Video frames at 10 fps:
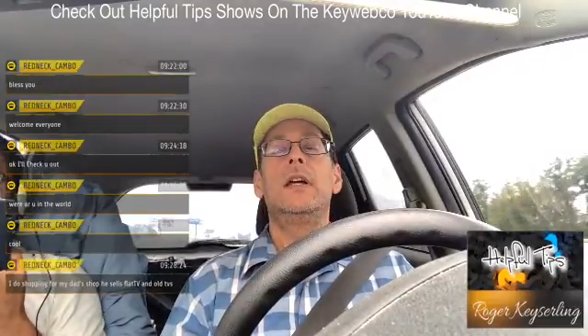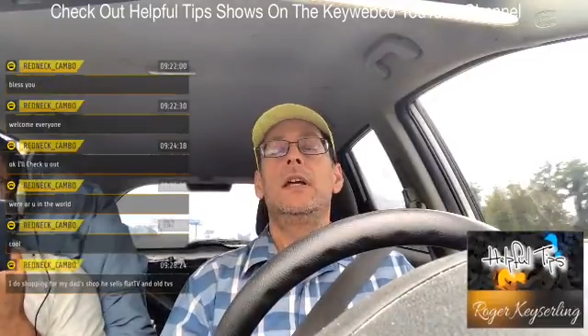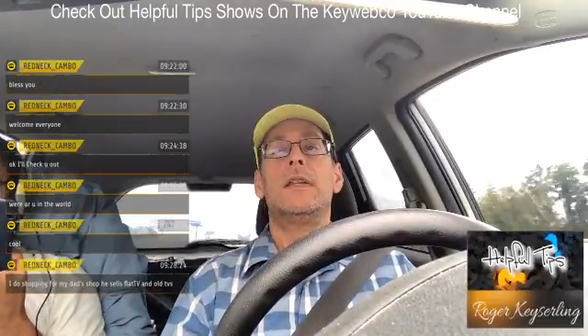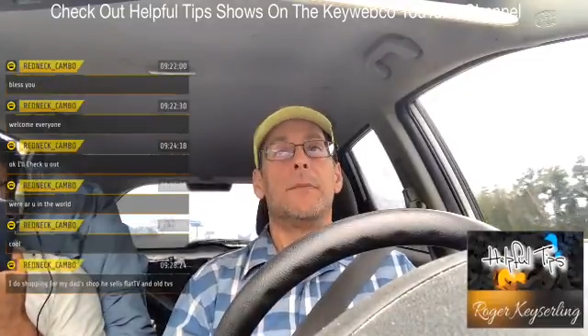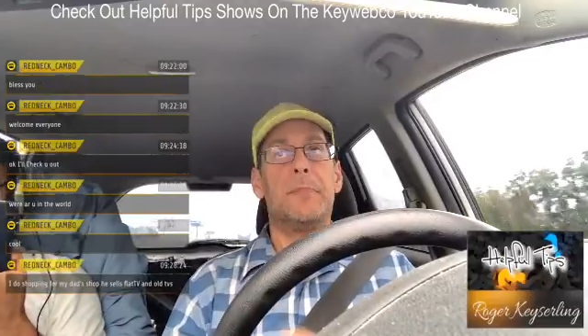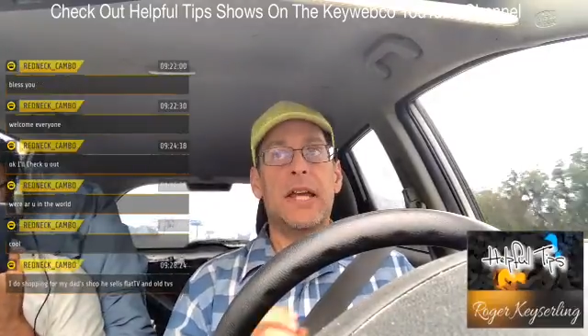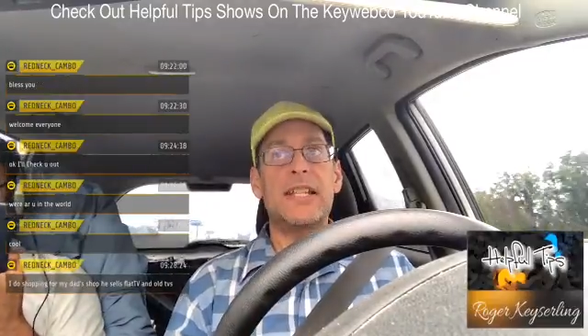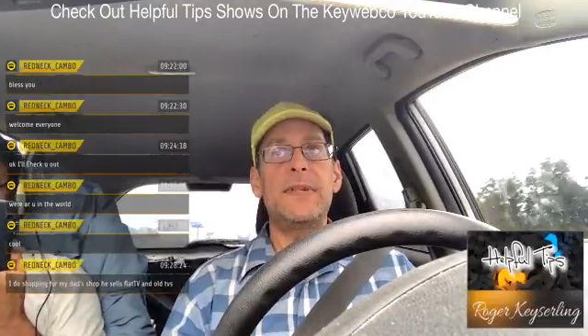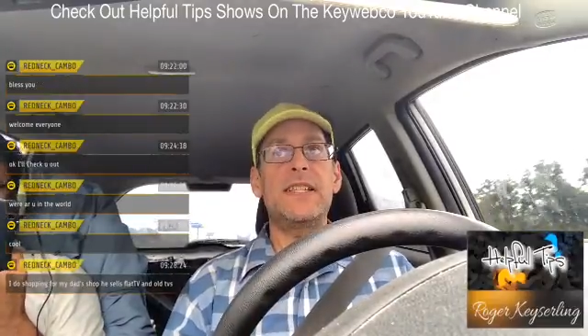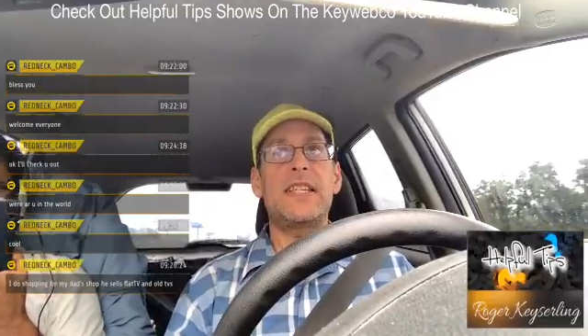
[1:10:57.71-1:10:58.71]
The biggest
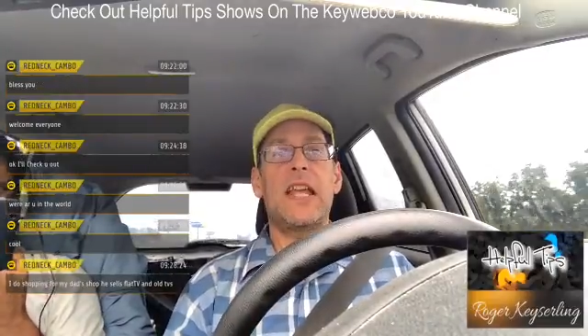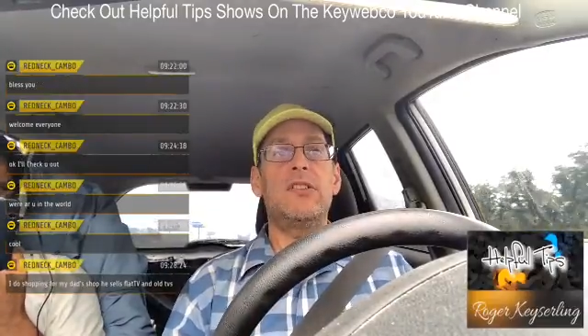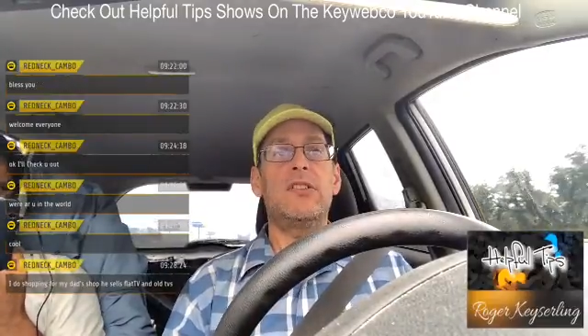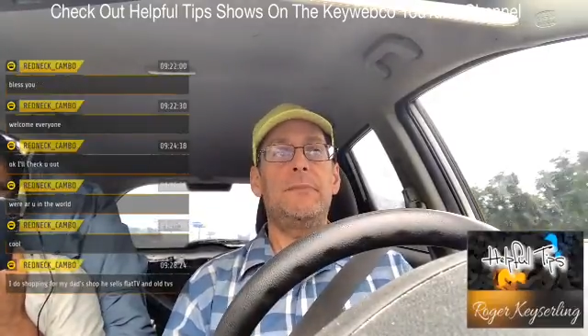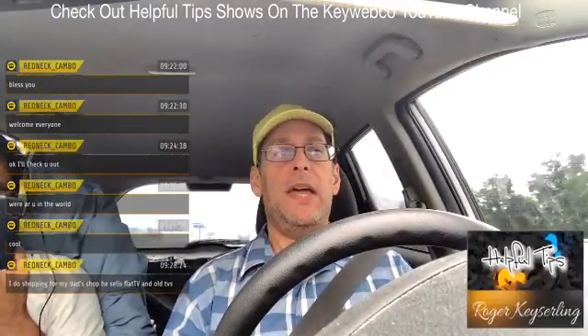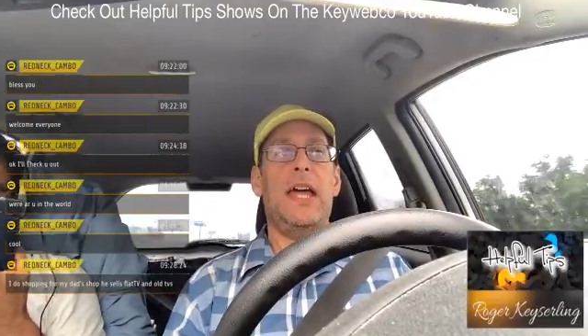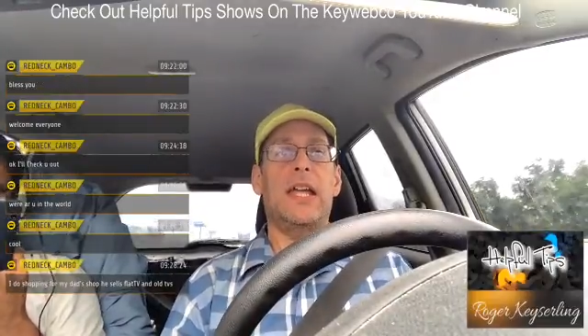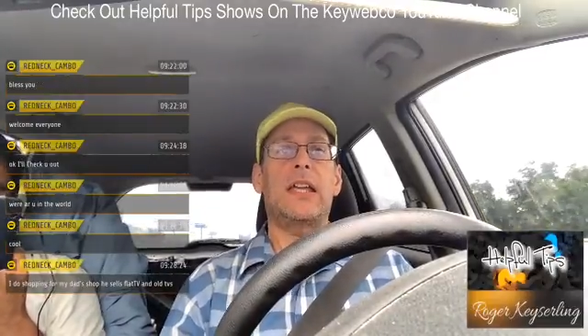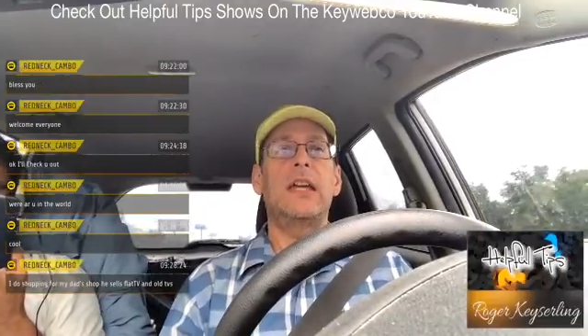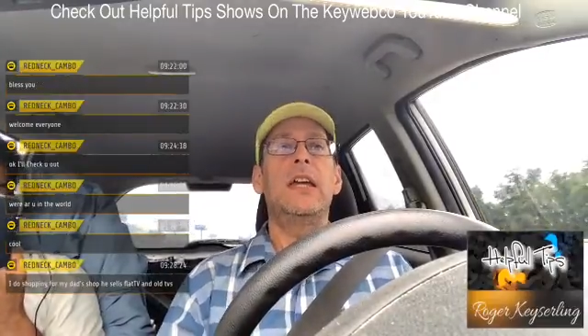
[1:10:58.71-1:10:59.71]
mistake you can
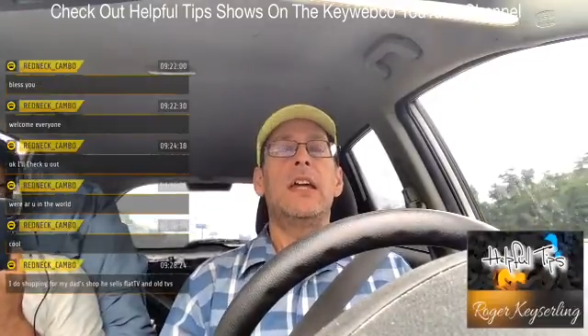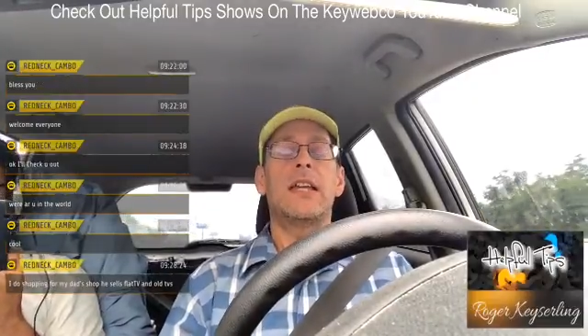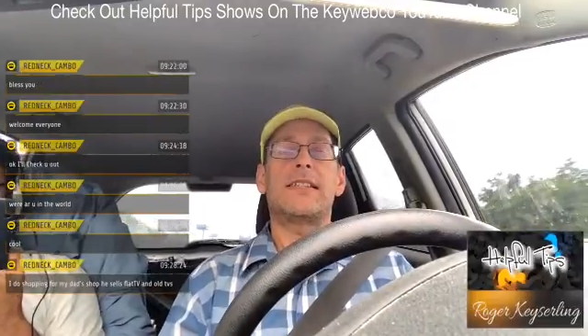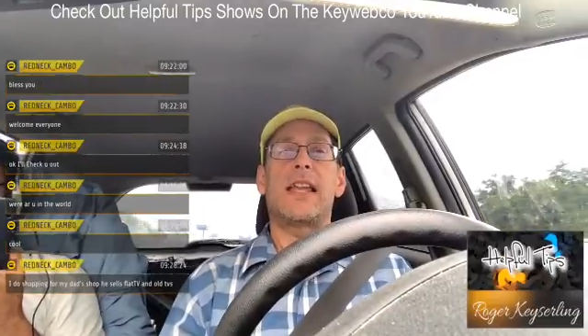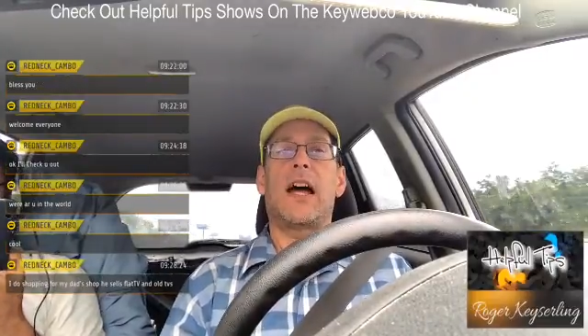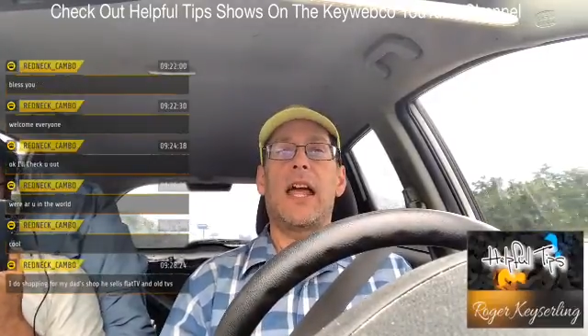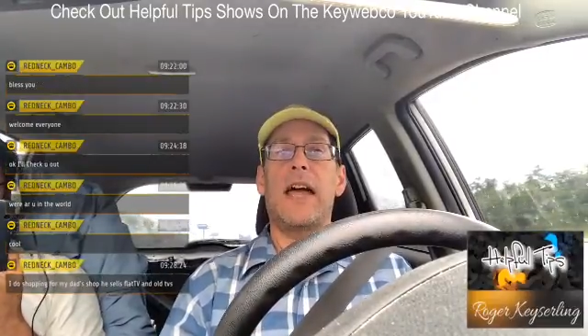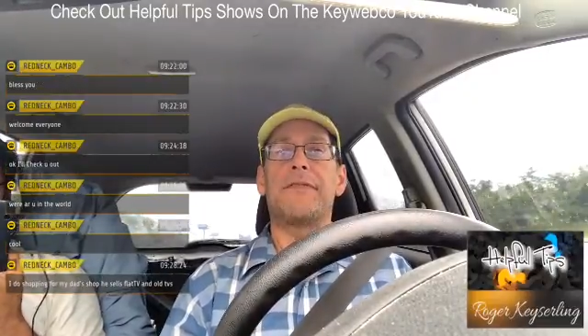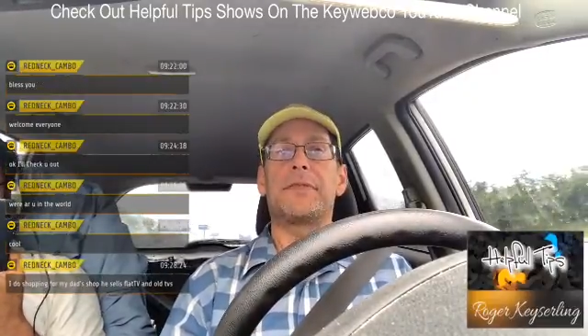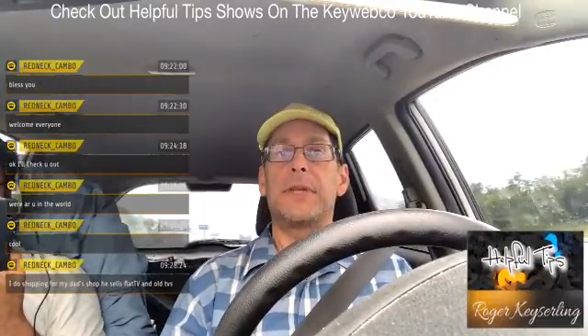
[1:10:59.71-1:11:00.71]
make is say I
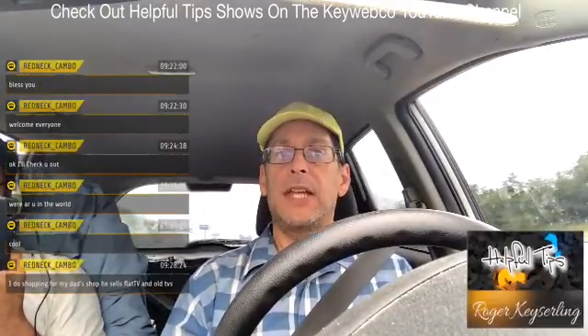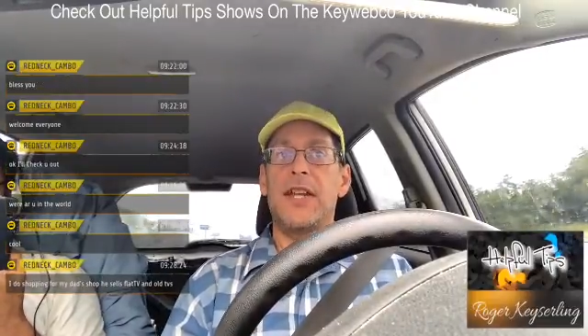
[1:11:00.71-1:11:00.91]
have 3-day